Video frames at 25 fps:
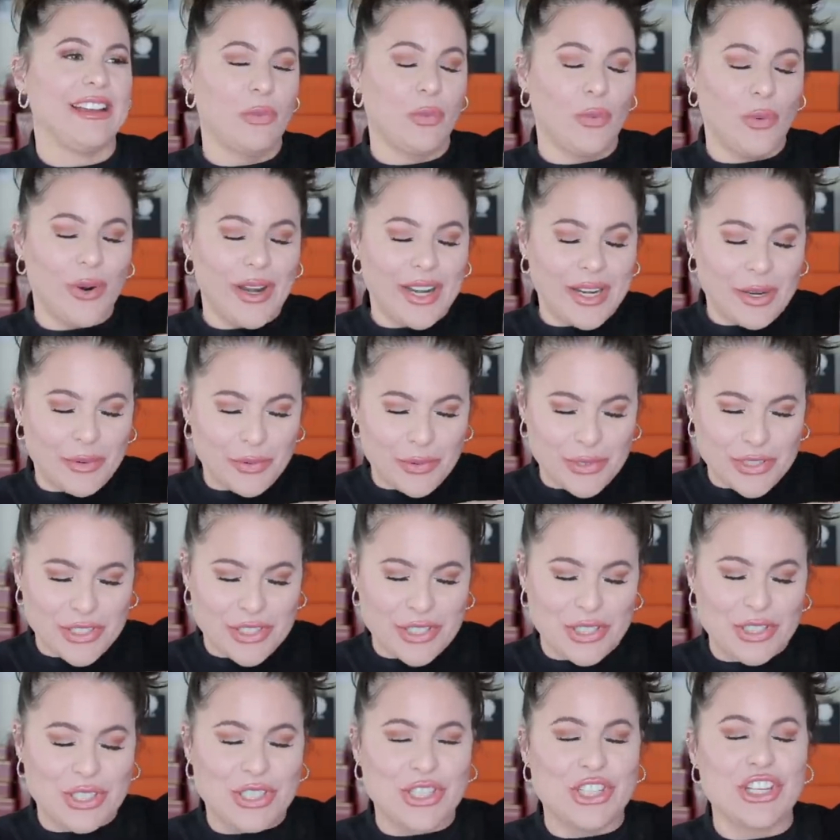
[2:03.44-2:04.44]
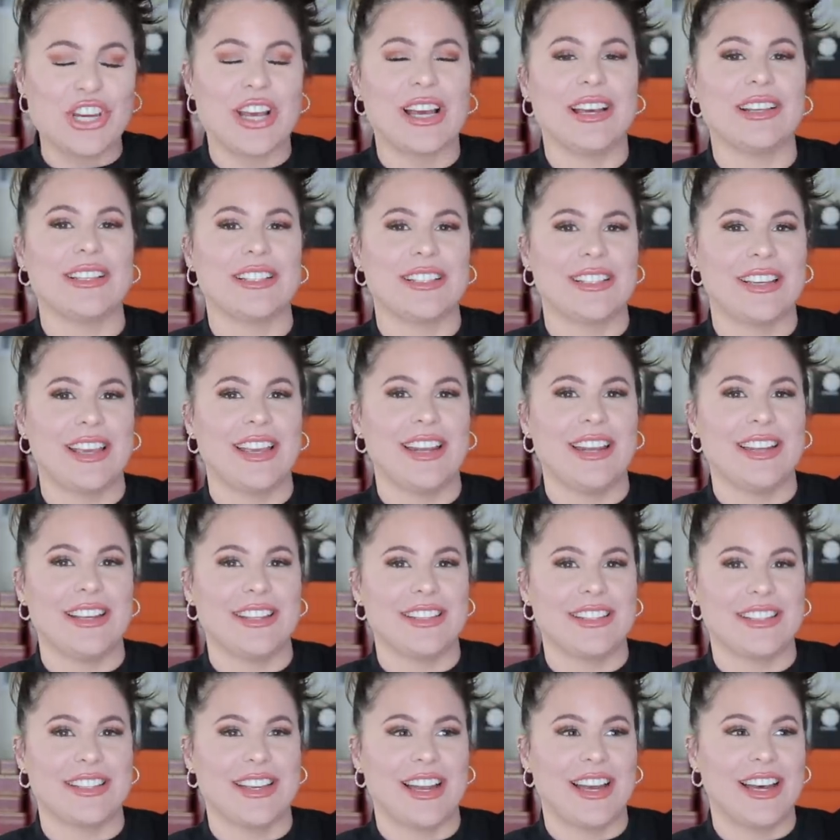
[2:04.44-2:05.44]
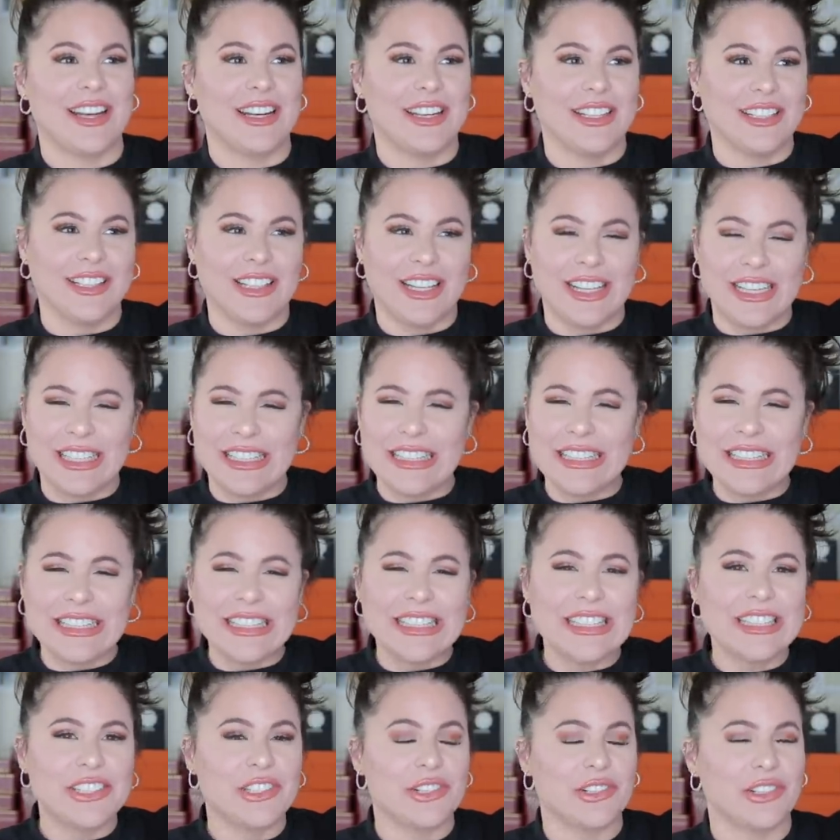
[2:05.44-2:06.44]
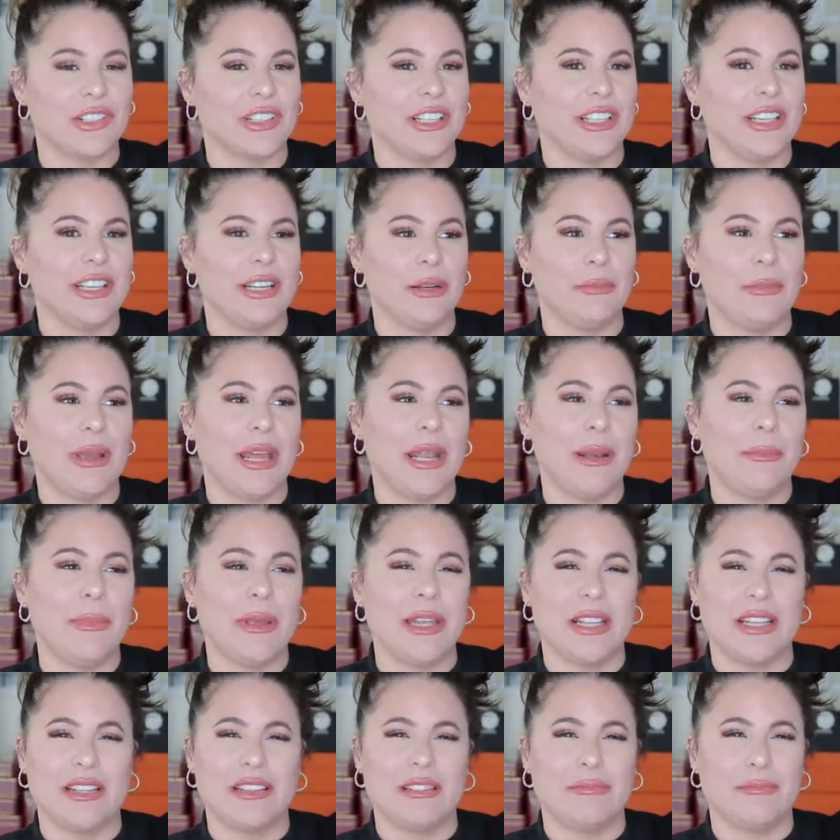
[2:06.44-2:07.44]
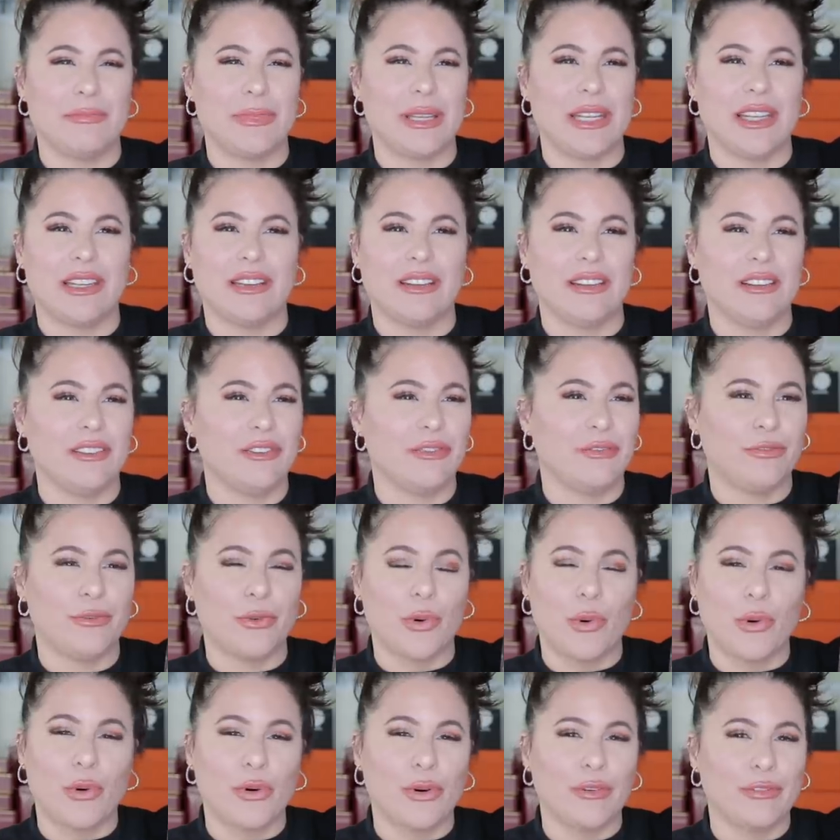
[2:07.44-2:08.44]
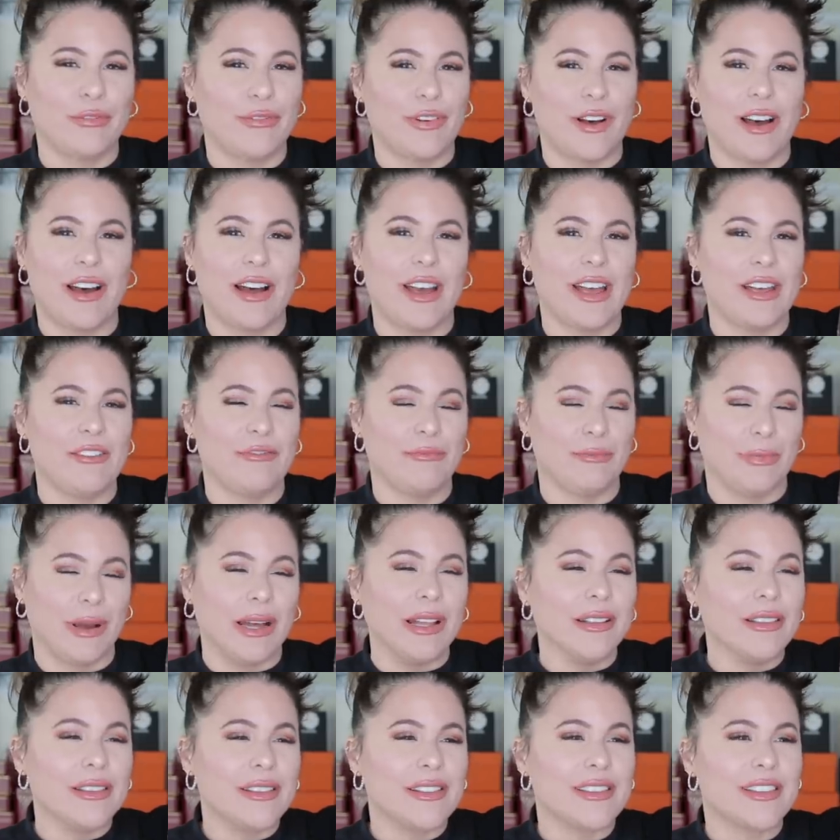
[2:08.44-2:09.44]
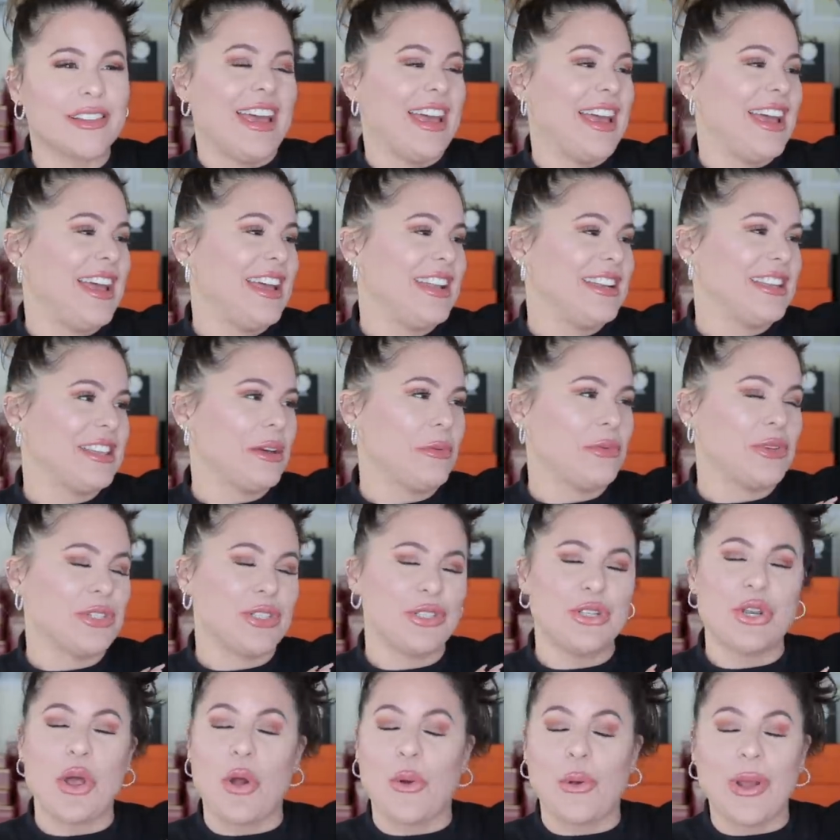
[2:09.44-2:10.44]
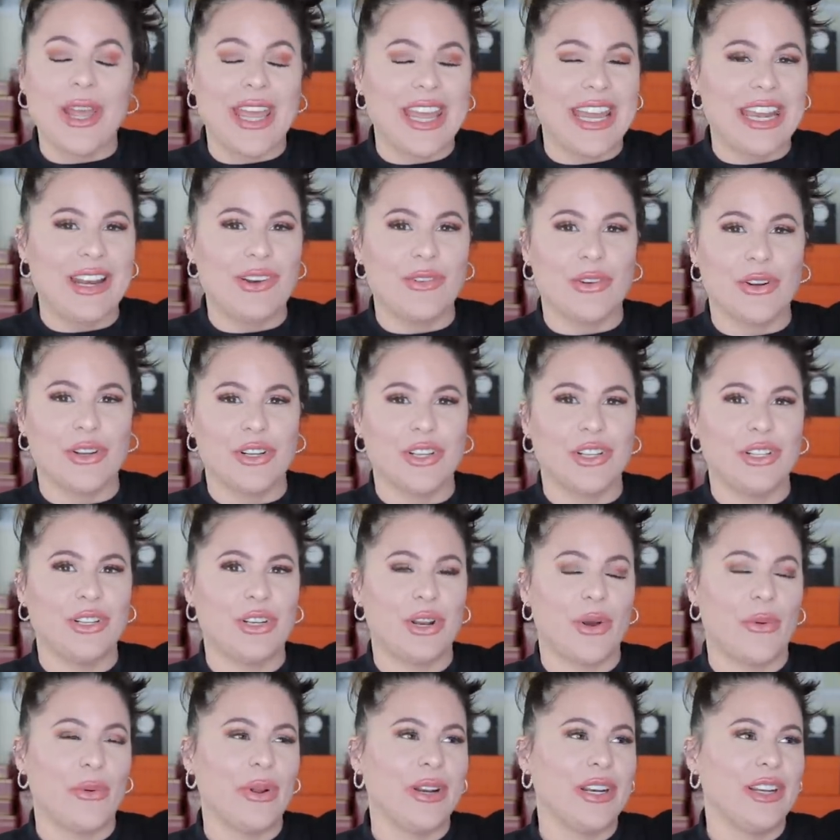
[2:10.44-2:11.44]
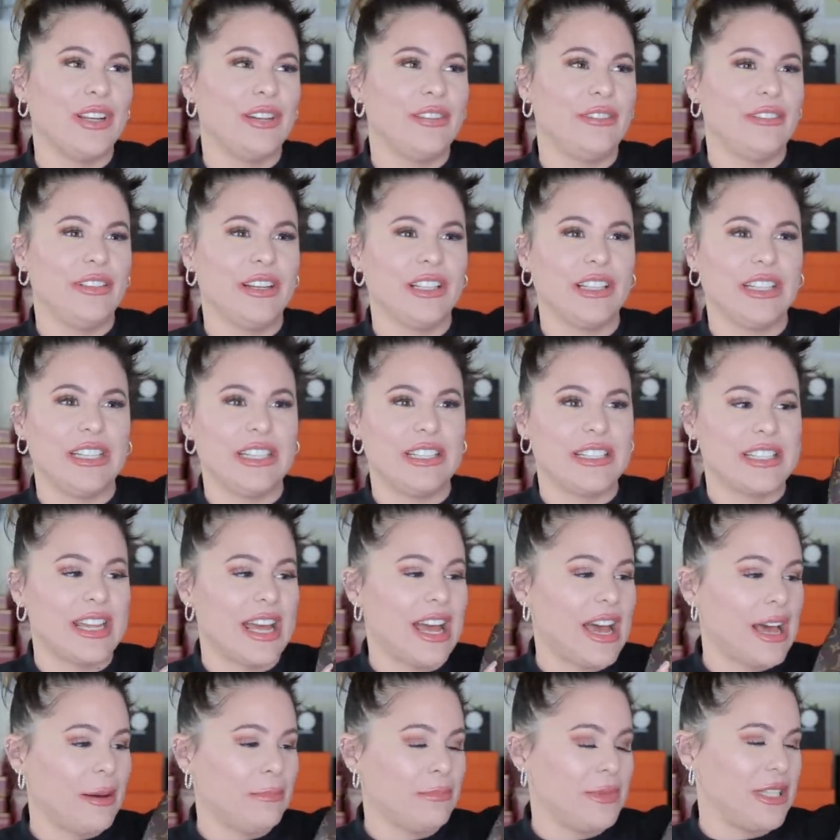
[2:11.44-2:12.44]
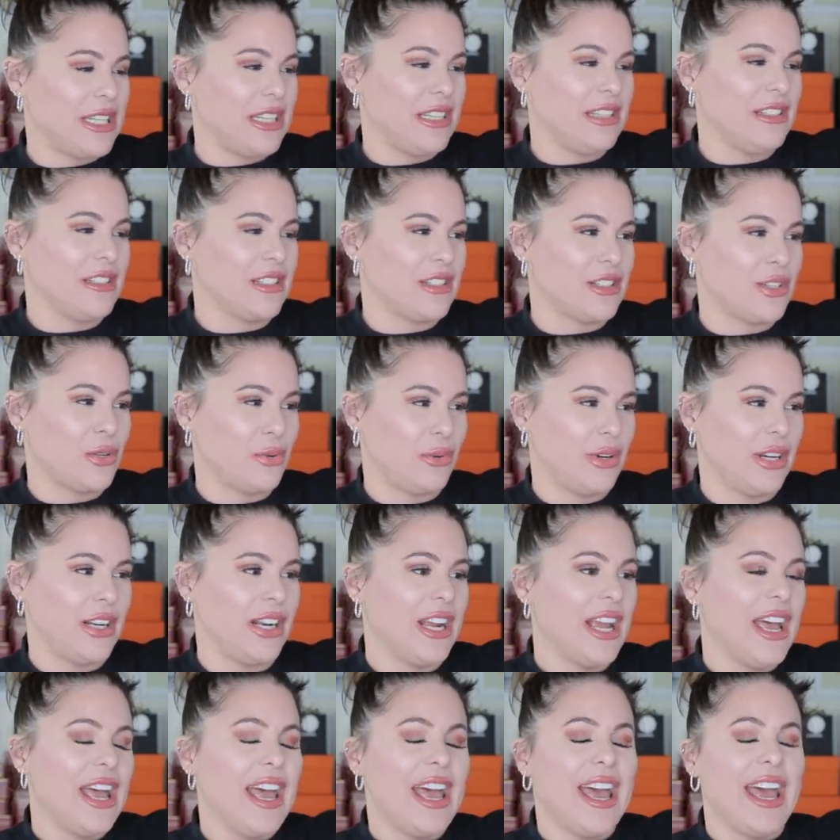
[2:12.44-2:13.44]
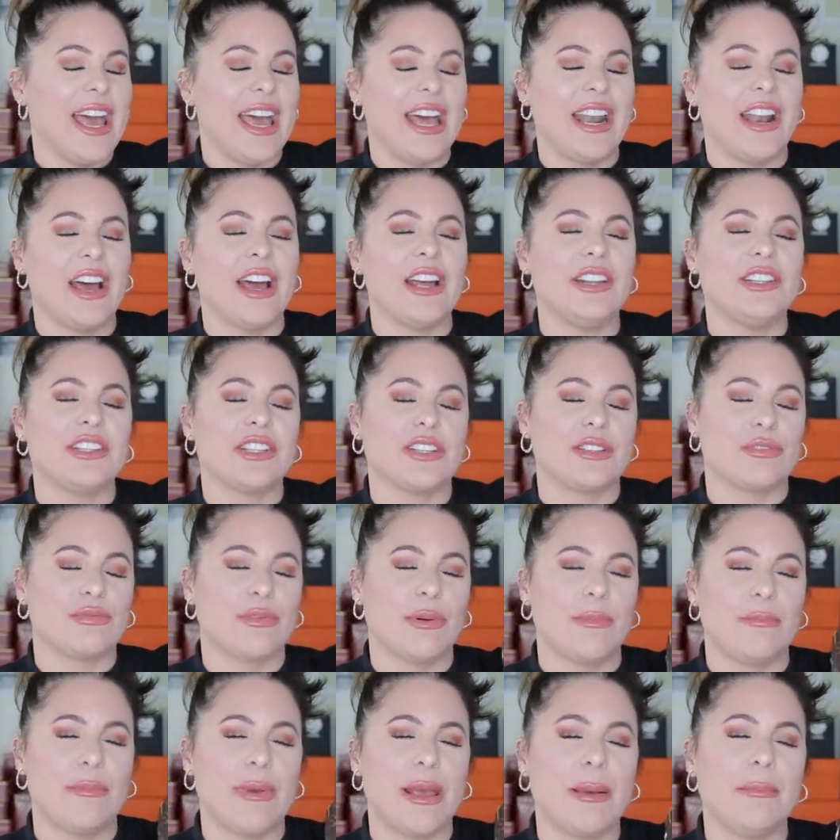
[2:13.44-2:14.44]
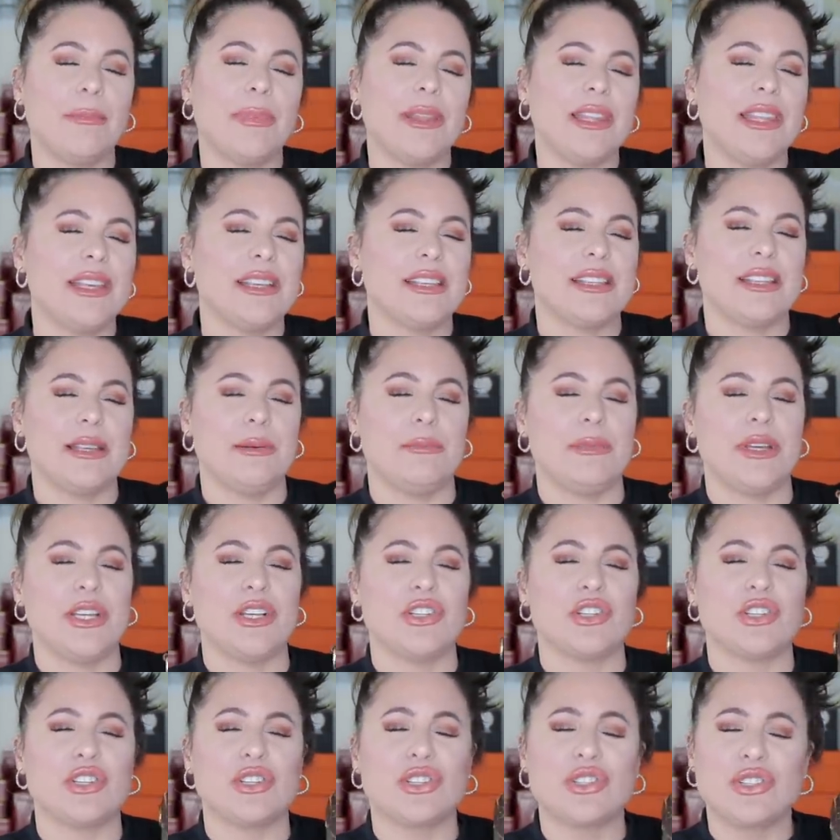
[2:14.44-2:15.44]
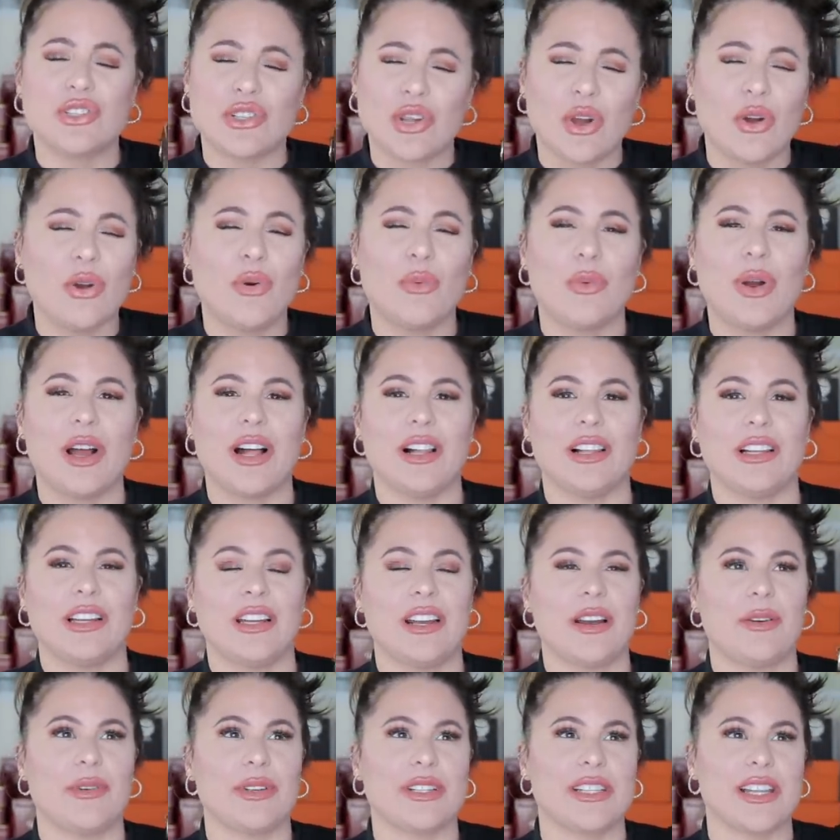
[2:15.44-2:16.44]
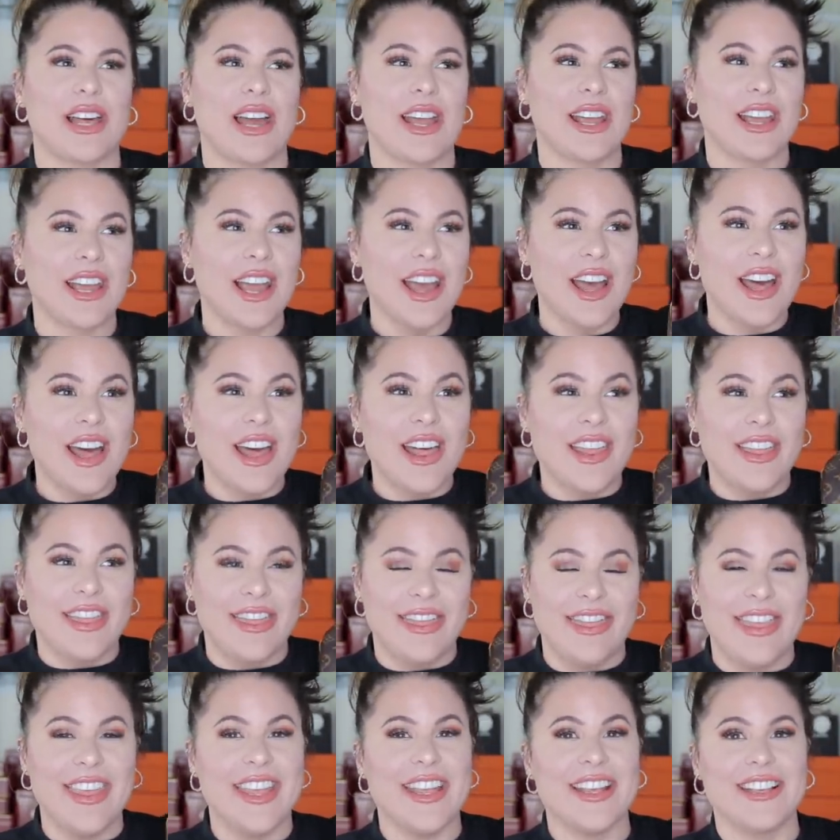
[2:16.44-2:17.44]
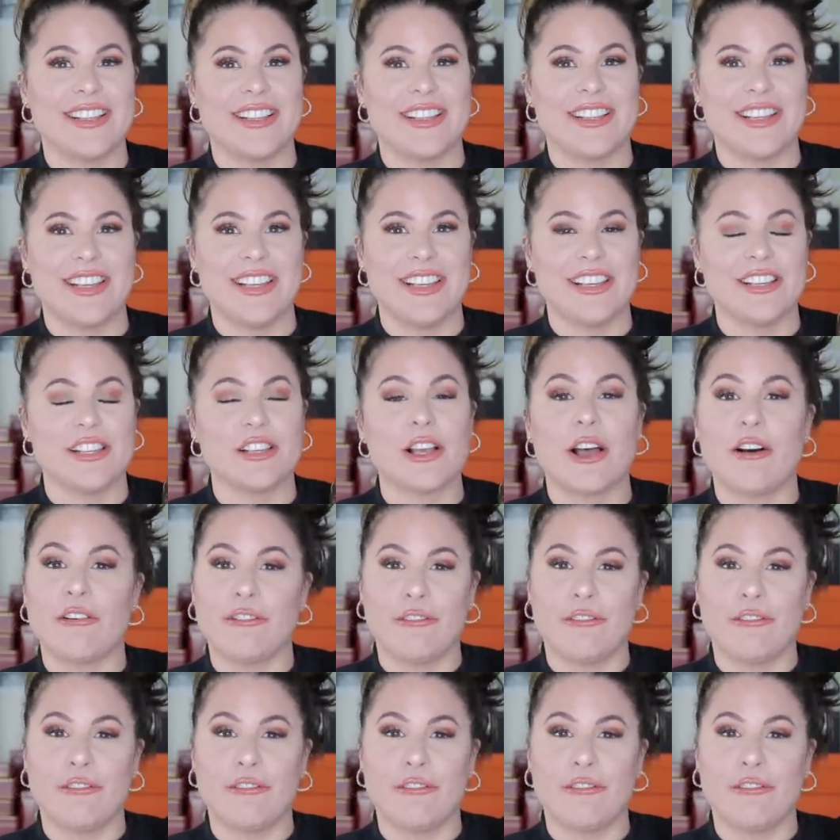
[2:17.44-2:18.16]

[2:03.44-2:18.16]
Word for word: when it was just getting started. Like literally, it may have been, been four or five months and there was no heat on it. No one had really tapped into it. And I just remember this image so well. And I was like, this is a